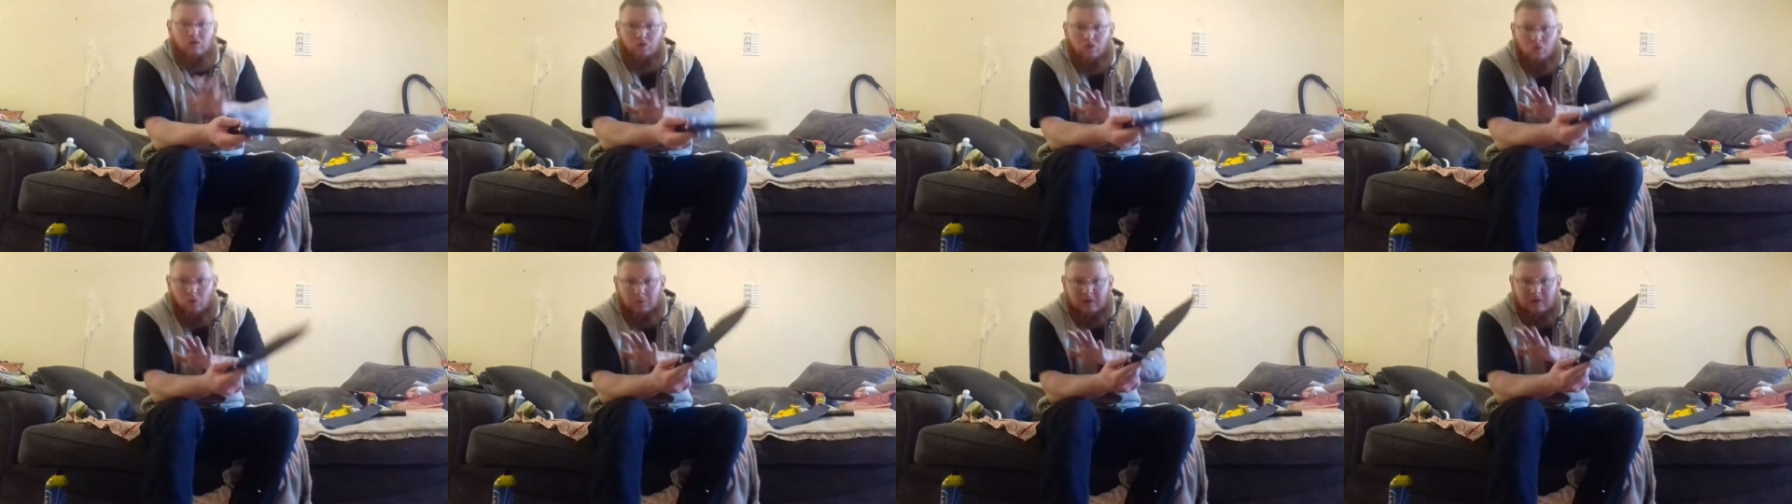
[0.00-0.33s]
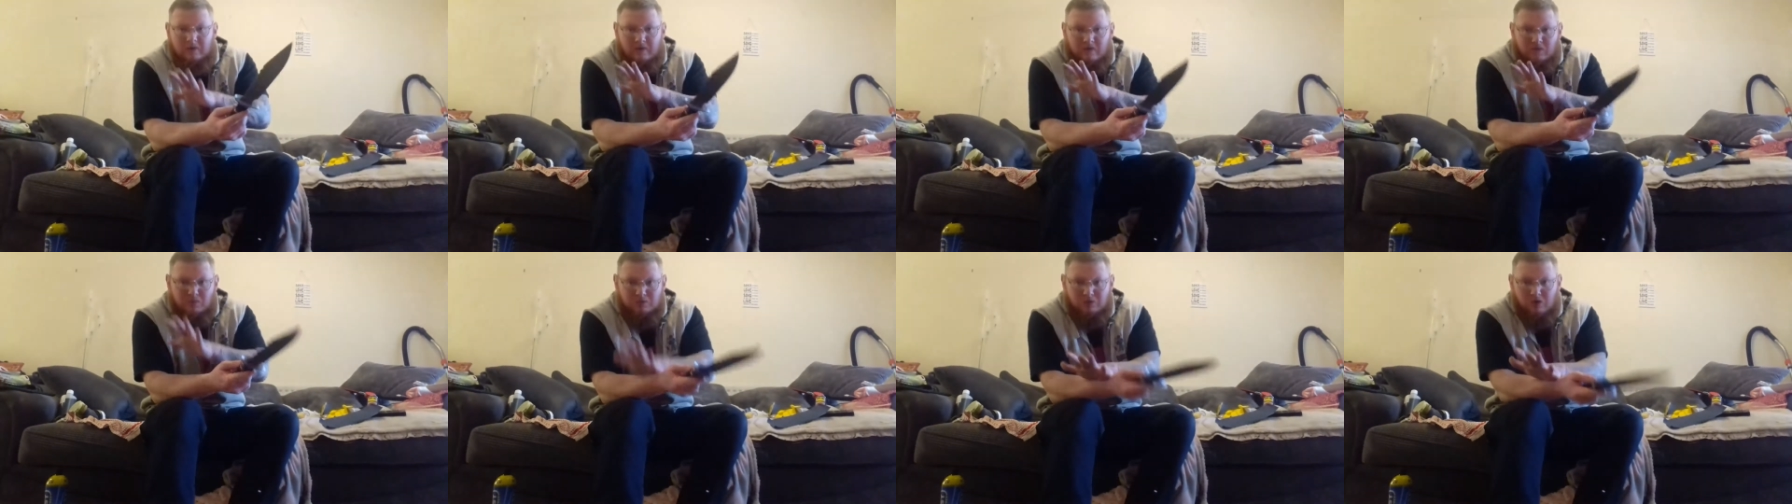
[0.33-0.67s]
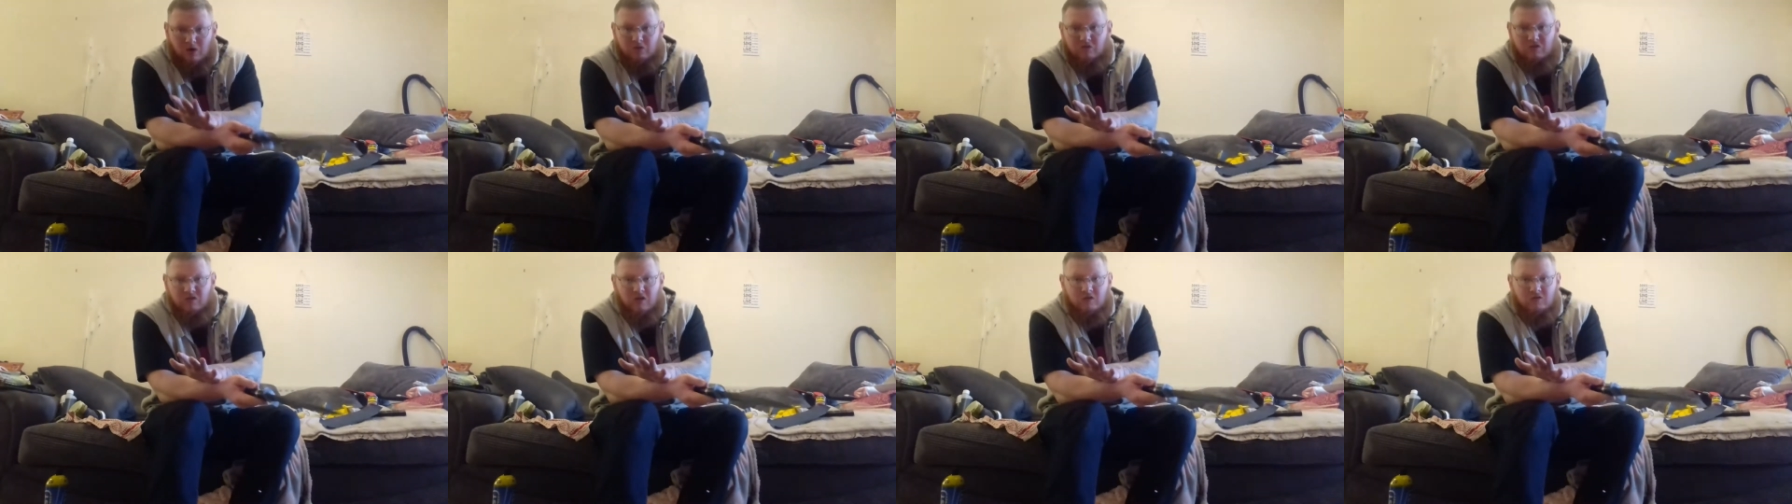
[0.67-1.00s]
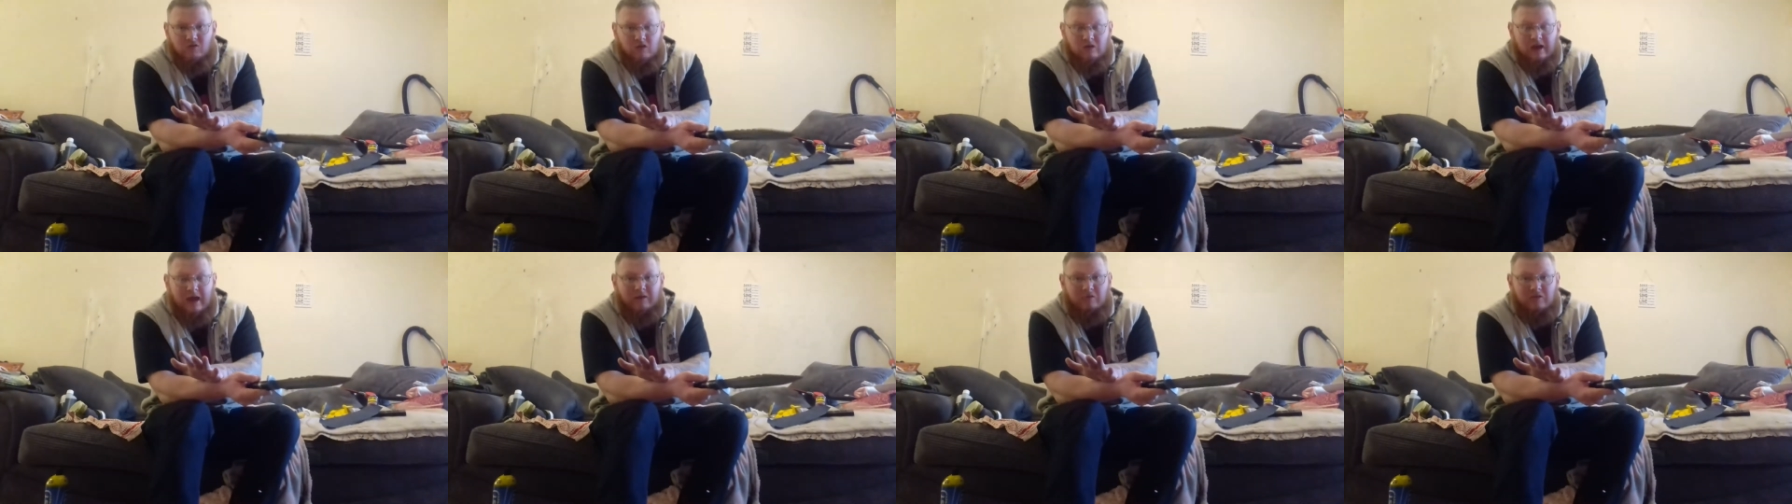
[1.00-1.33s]
taught me this process
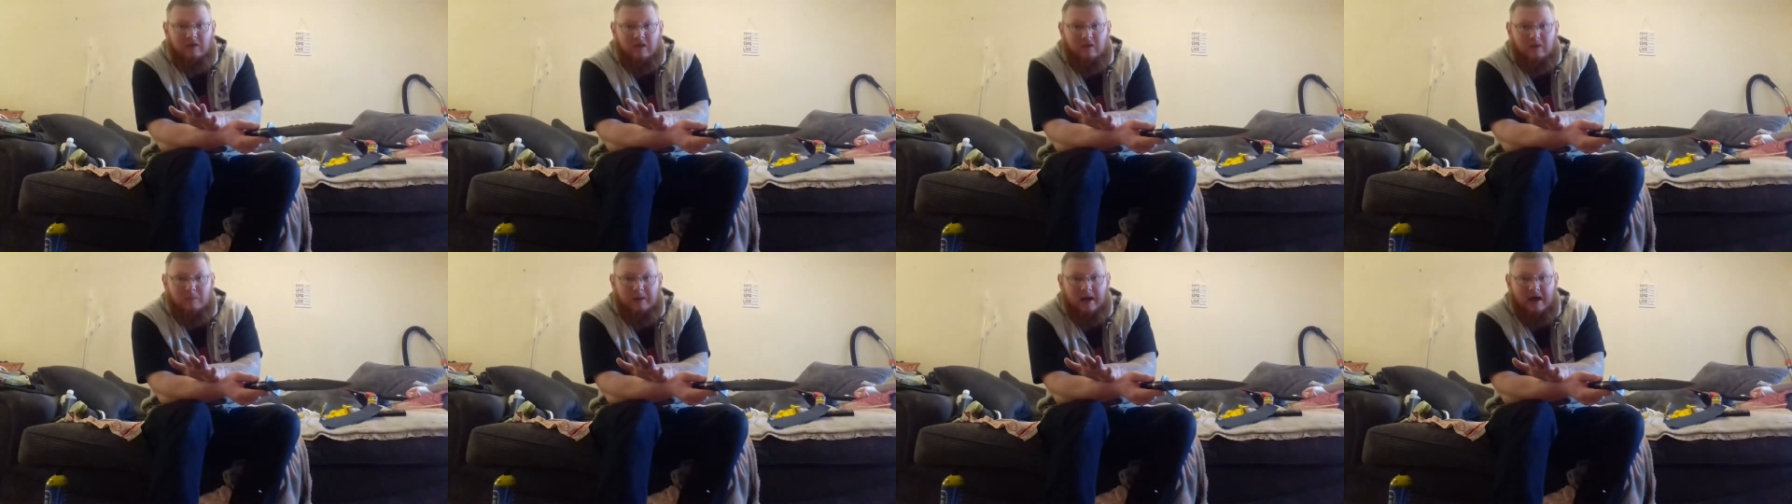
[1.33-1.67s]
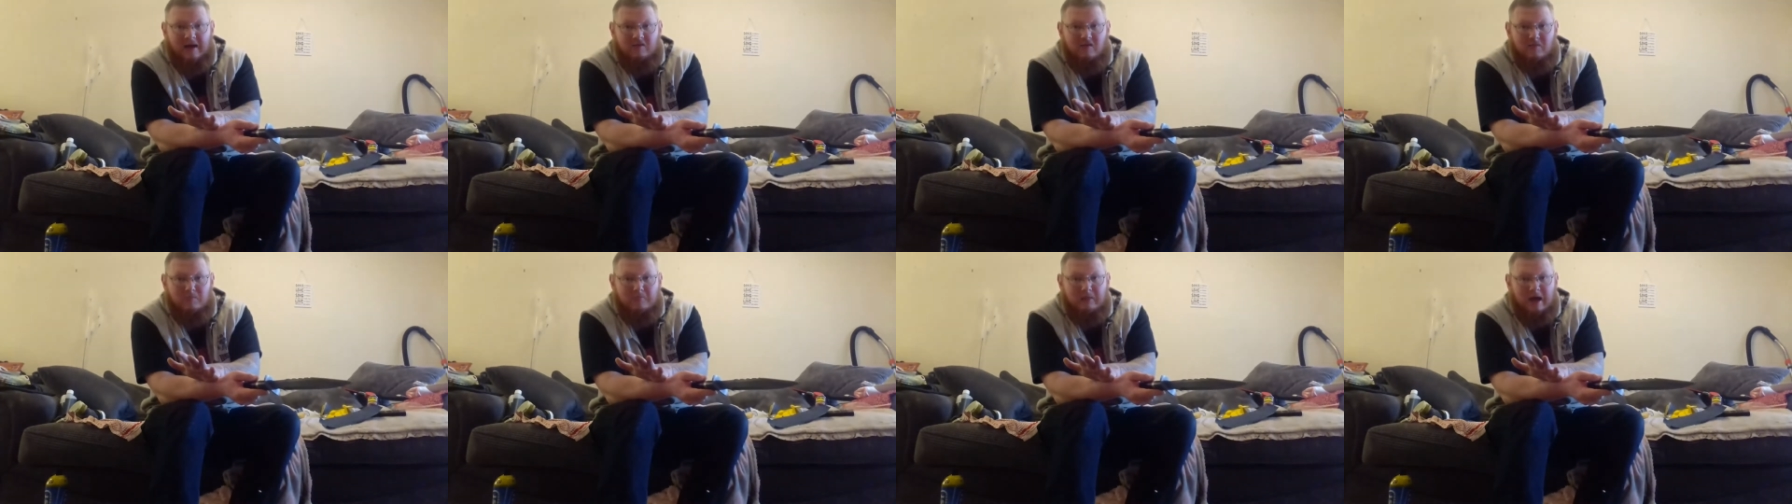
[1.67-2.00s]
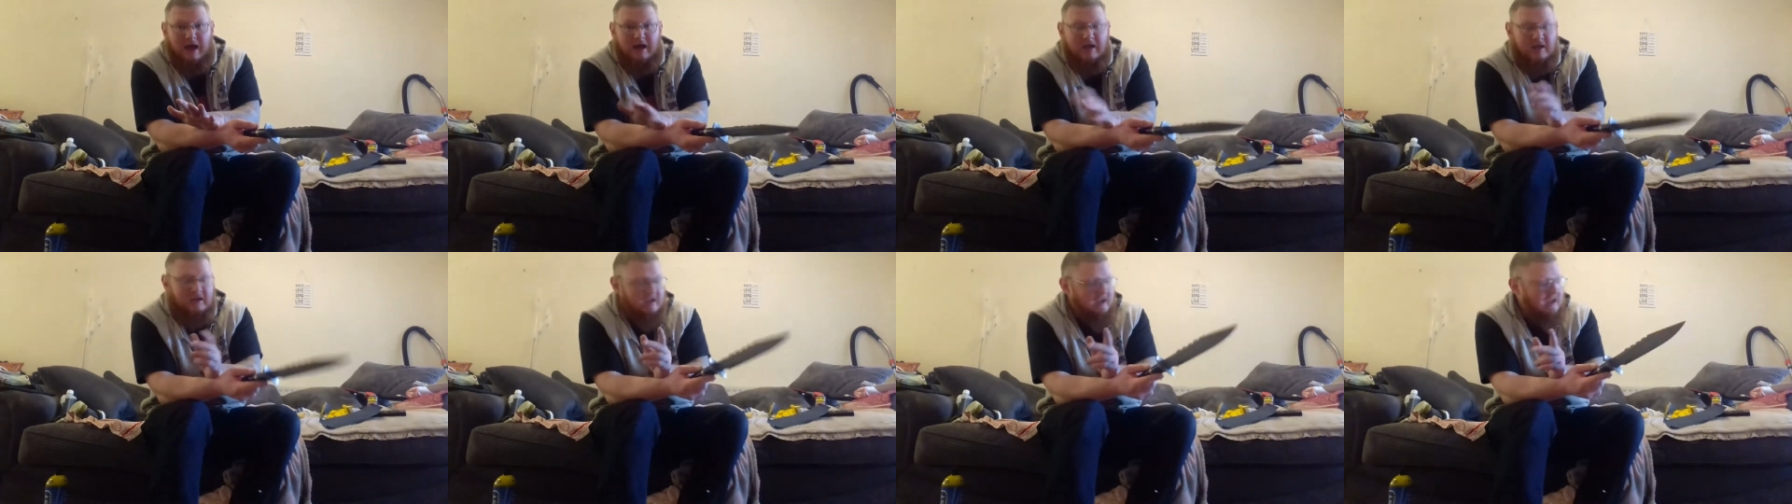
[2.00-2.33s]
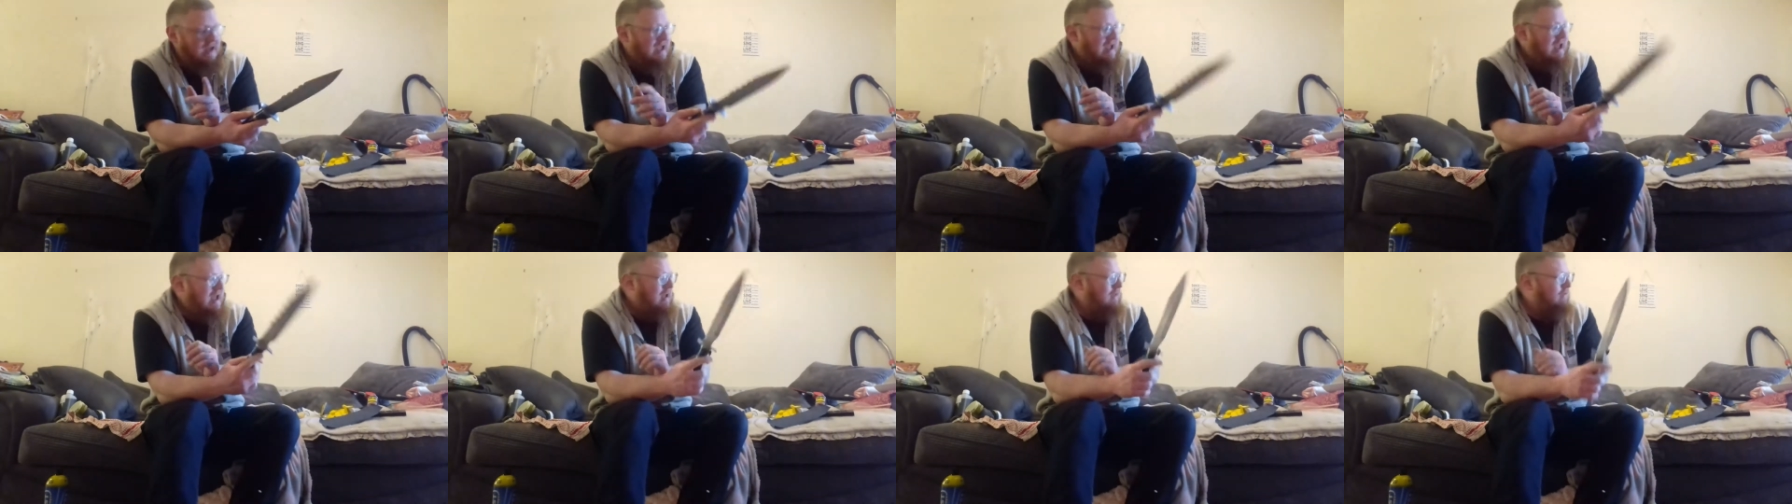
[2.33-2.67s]
on how to get the pattern back.
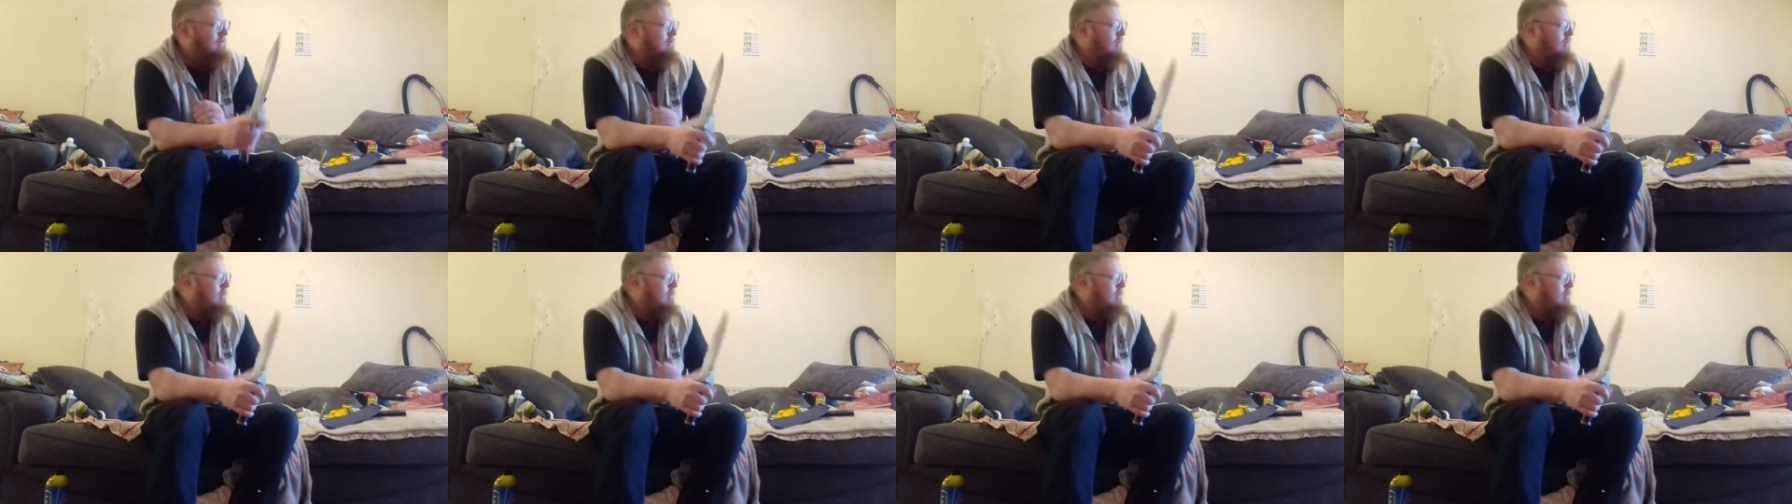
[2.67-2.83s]
And so